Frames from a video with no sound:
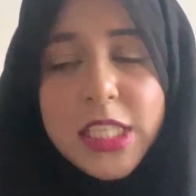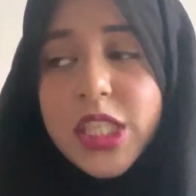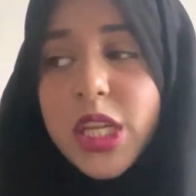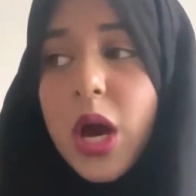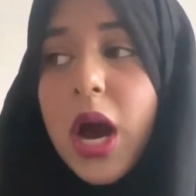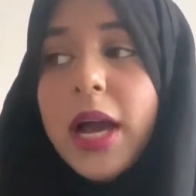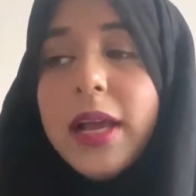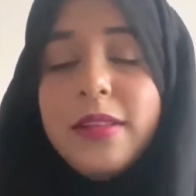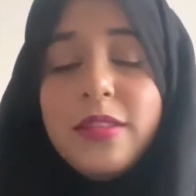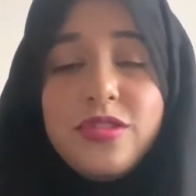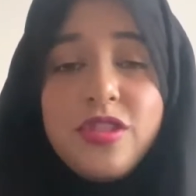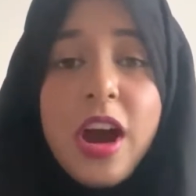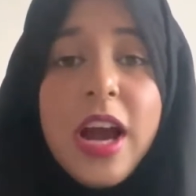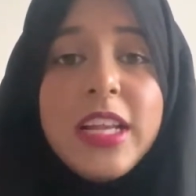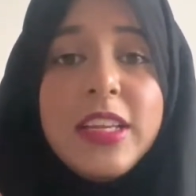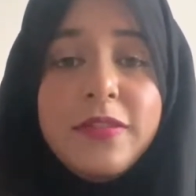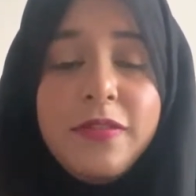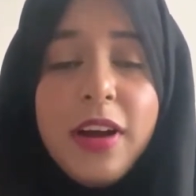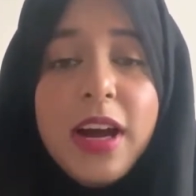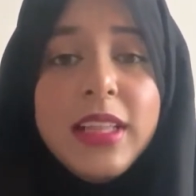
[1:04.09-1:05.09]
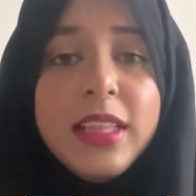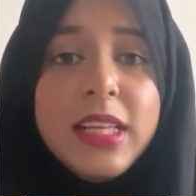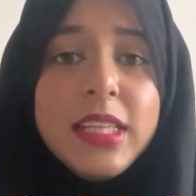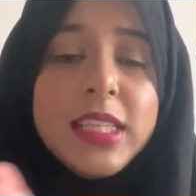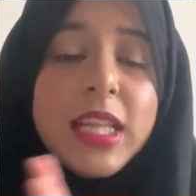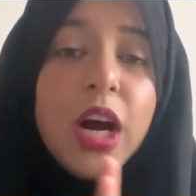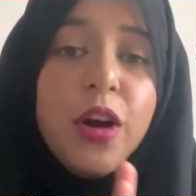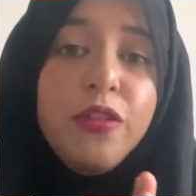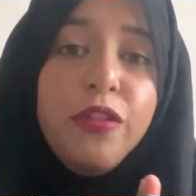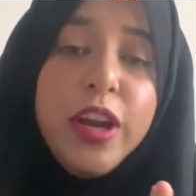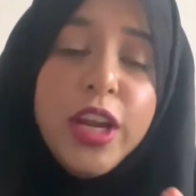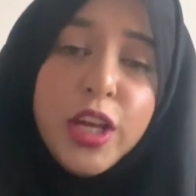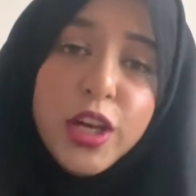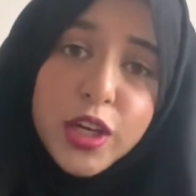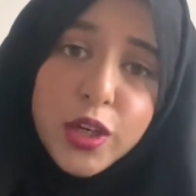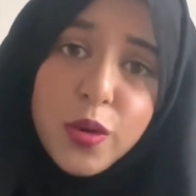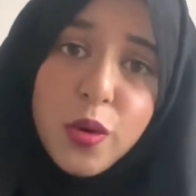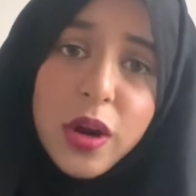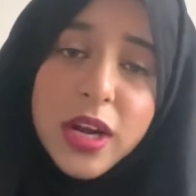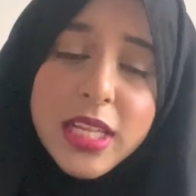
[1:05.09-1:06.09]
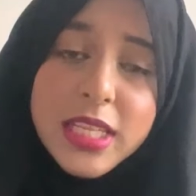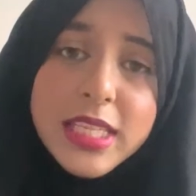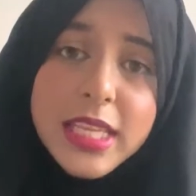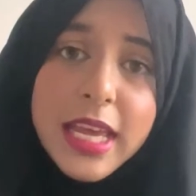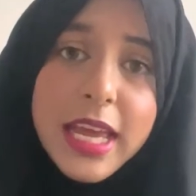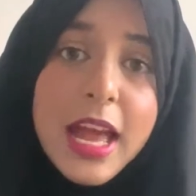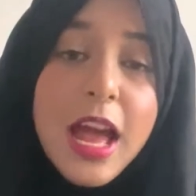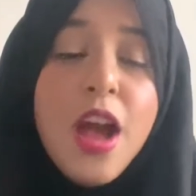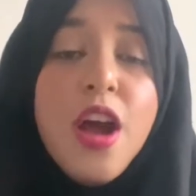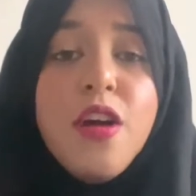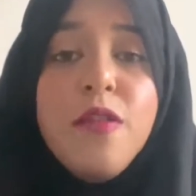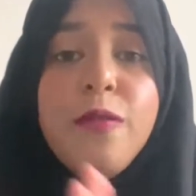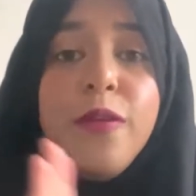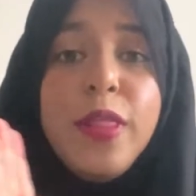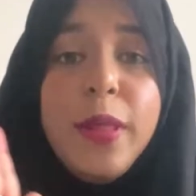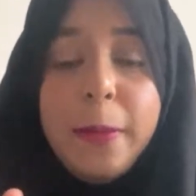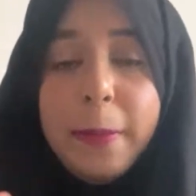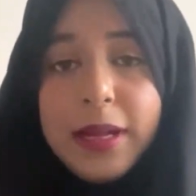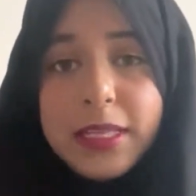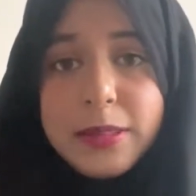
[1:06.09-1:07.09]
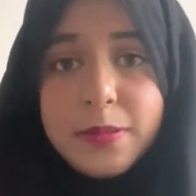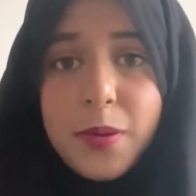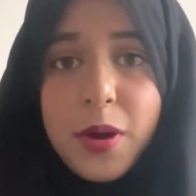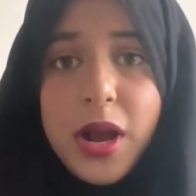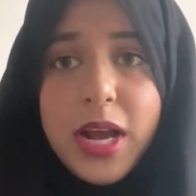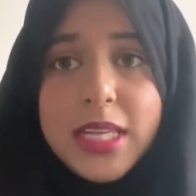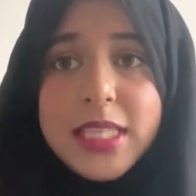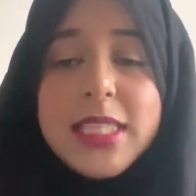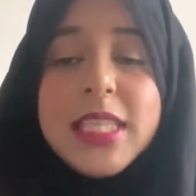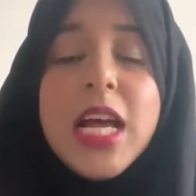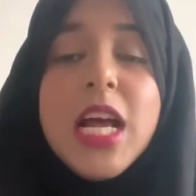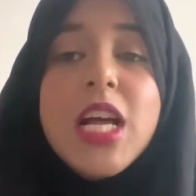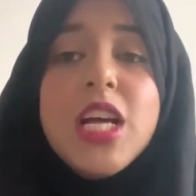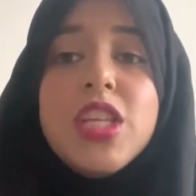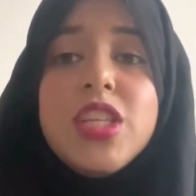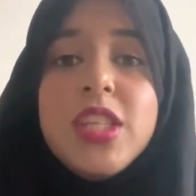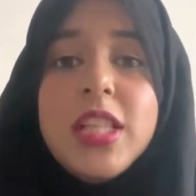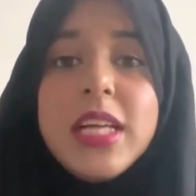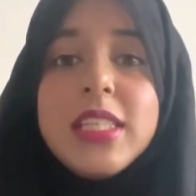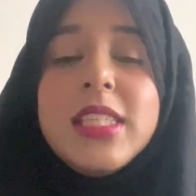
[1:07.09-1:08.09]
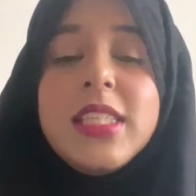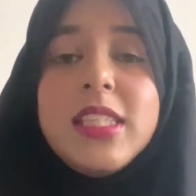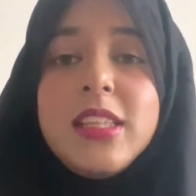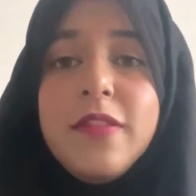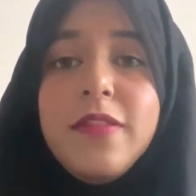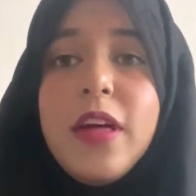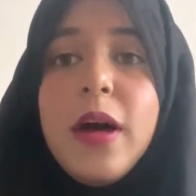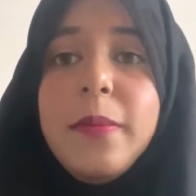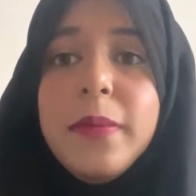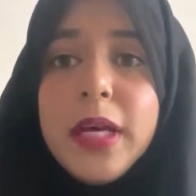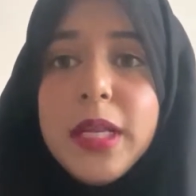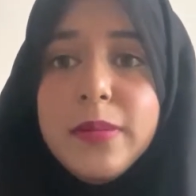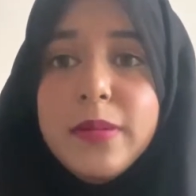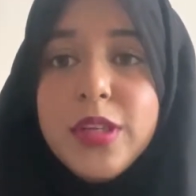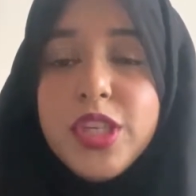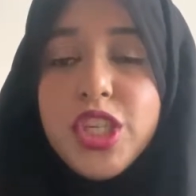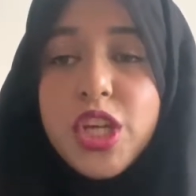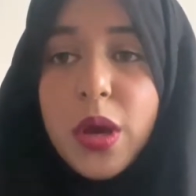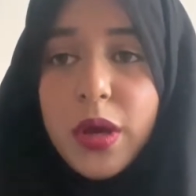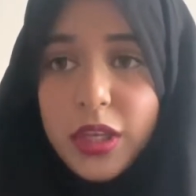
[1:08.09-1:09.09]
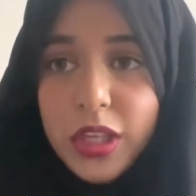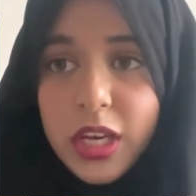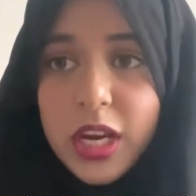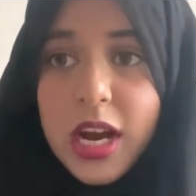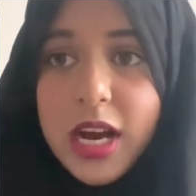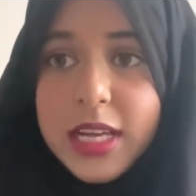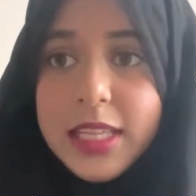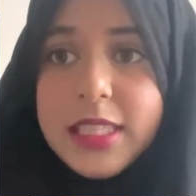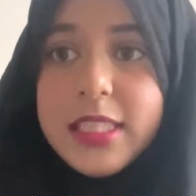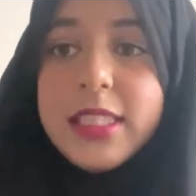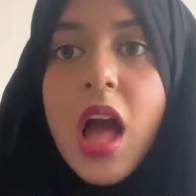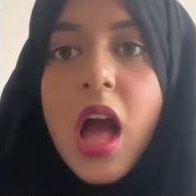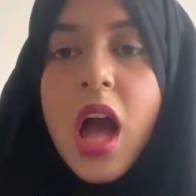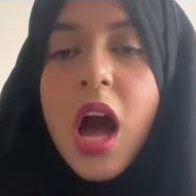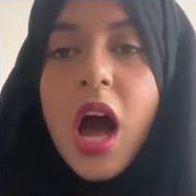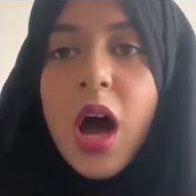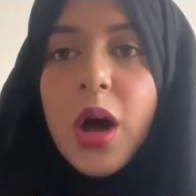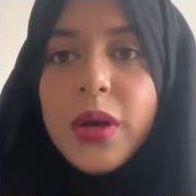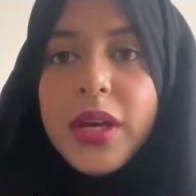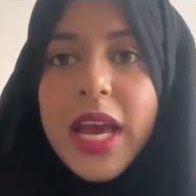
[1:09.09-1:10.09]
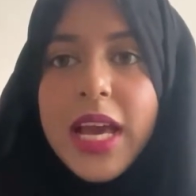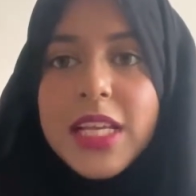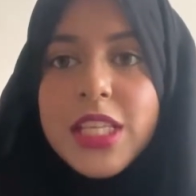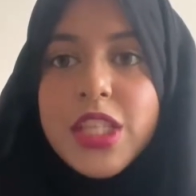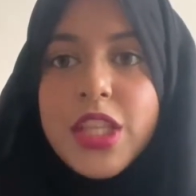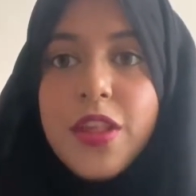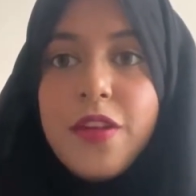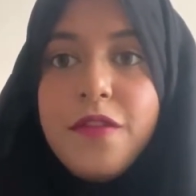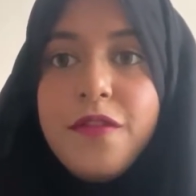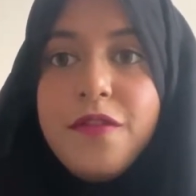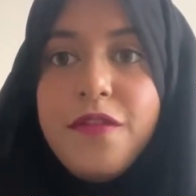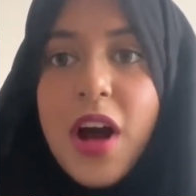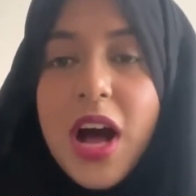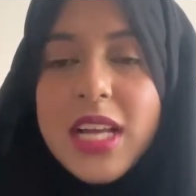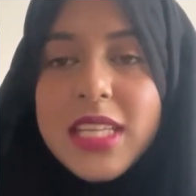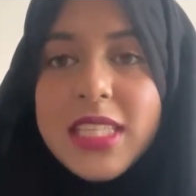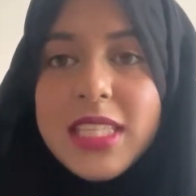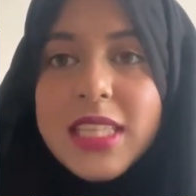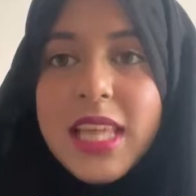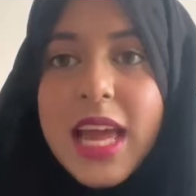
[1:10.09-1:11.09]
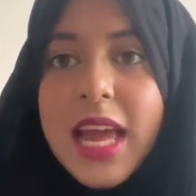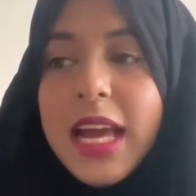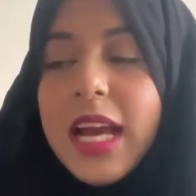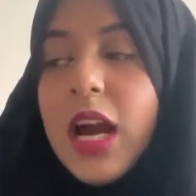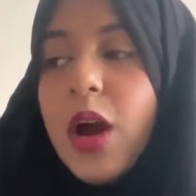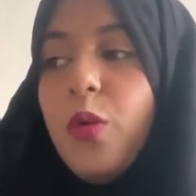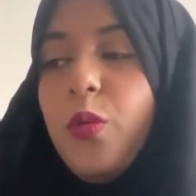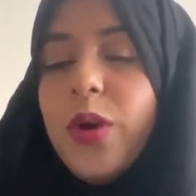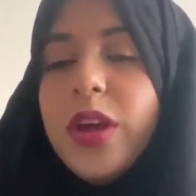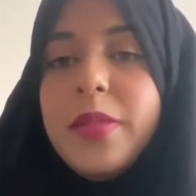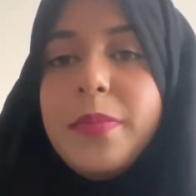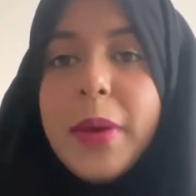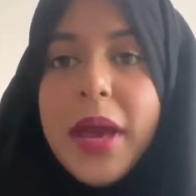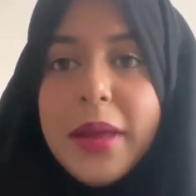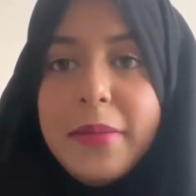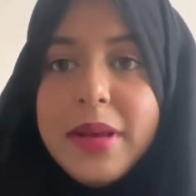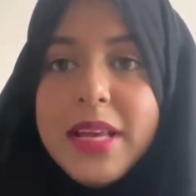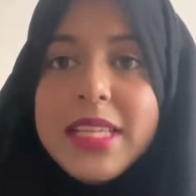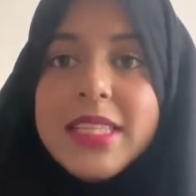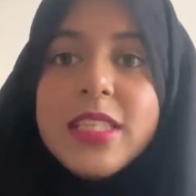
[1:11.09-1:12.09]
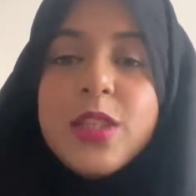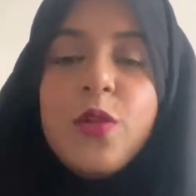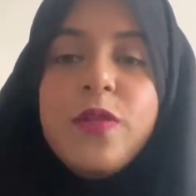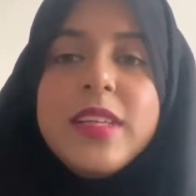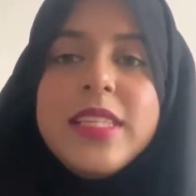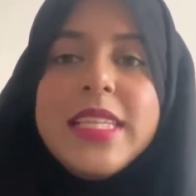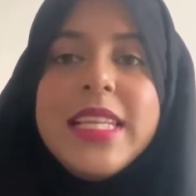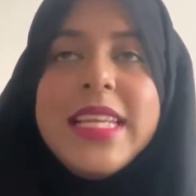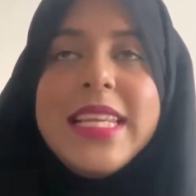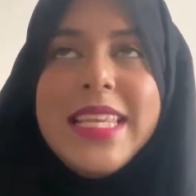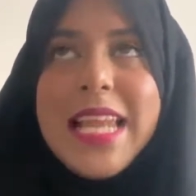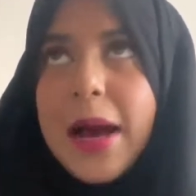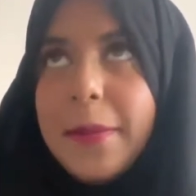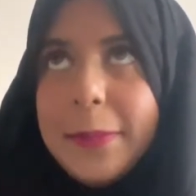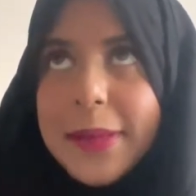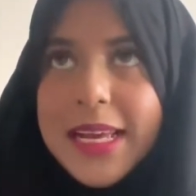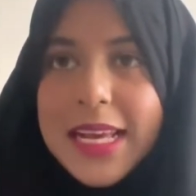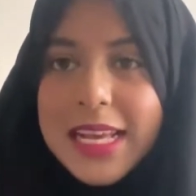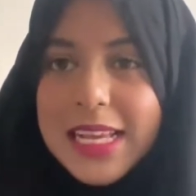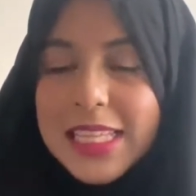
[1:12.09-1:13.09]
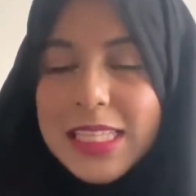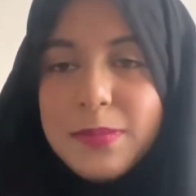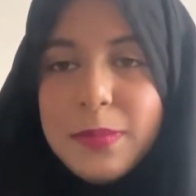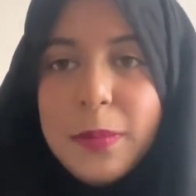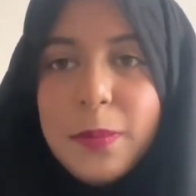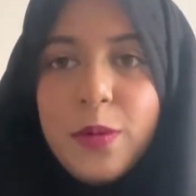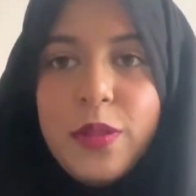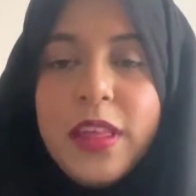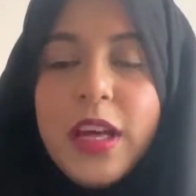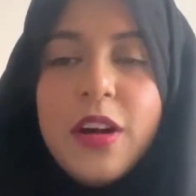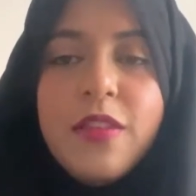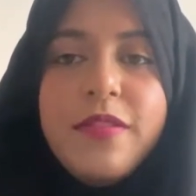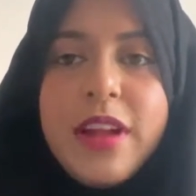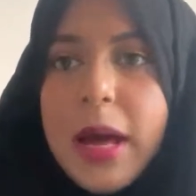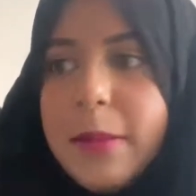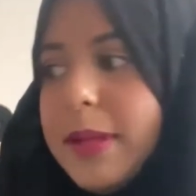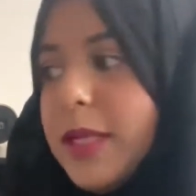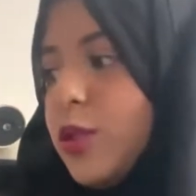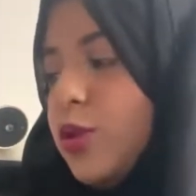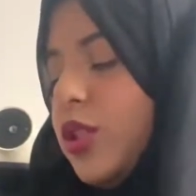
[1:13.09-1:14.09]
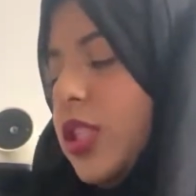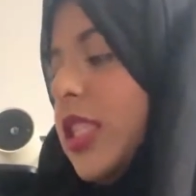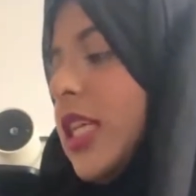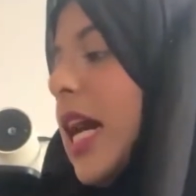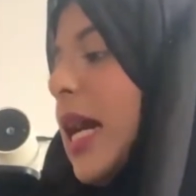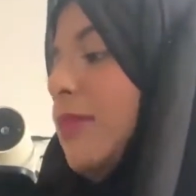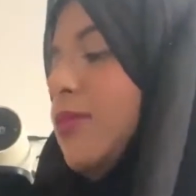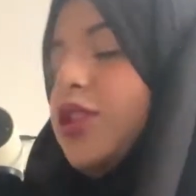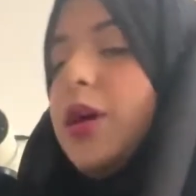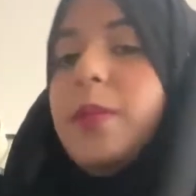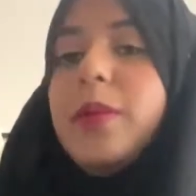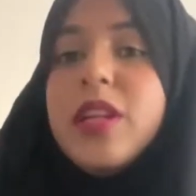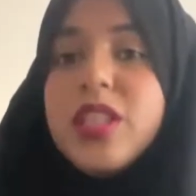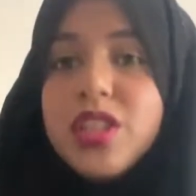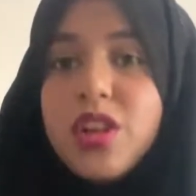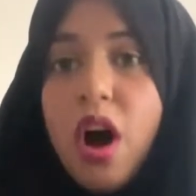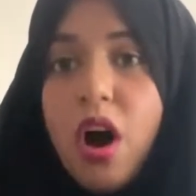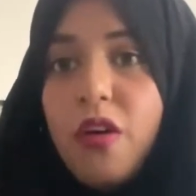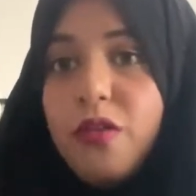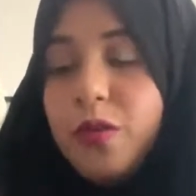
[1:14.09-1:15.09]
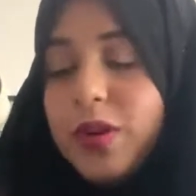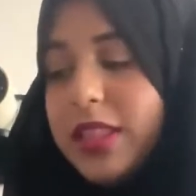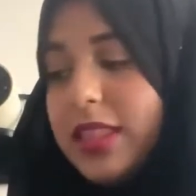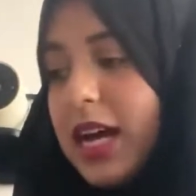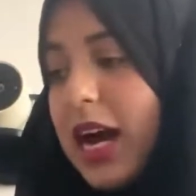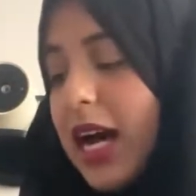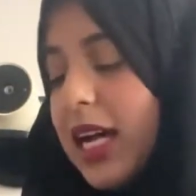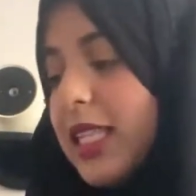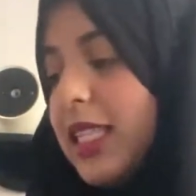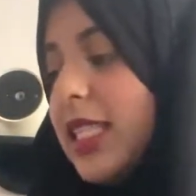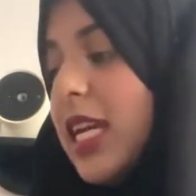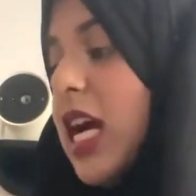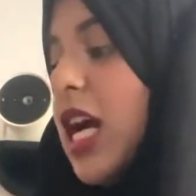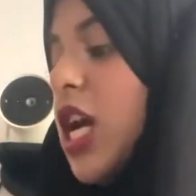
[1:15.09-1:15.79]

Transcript: So I try to find things that are really good quality for the best price. So that's the stuff that I'm going to be showing you guys. Okay, so the first thing with babies is obviously nappies. People think of nappies all the time, so I'm going to start off with that.